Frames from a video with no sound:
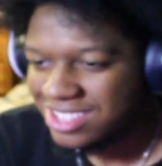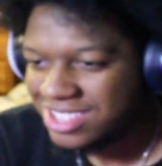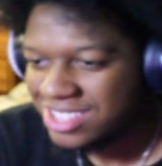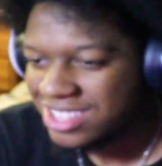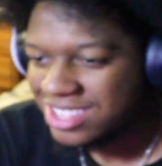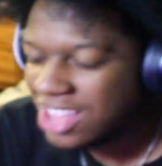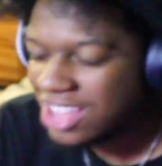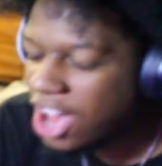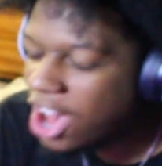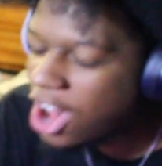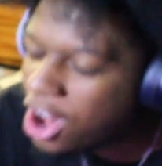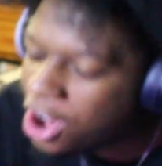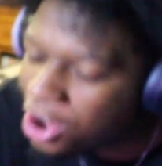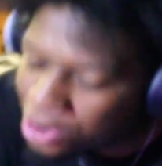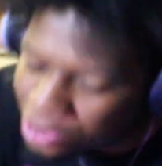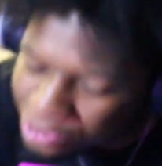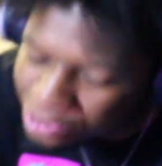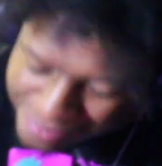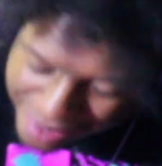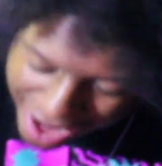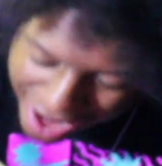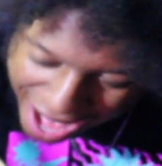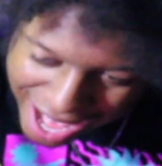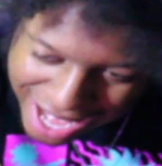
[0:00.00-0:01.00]
Oh
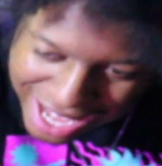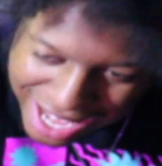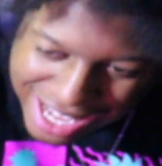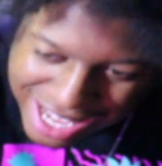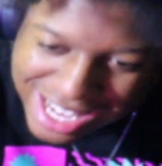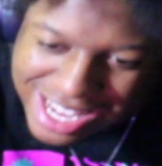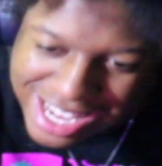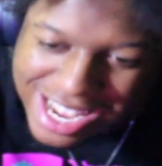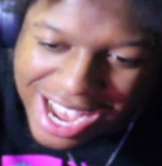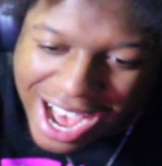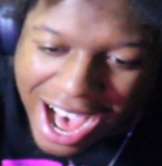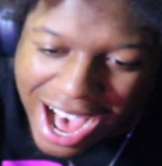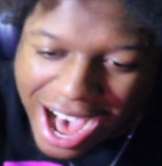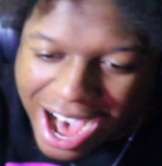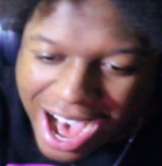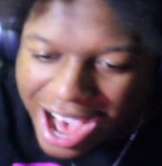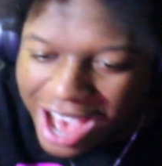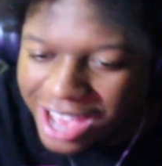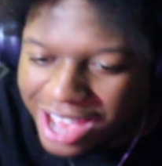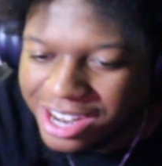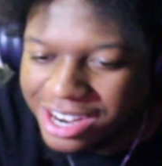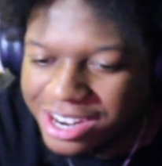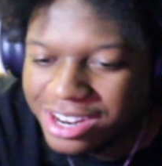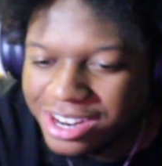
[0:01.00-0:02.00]
my God.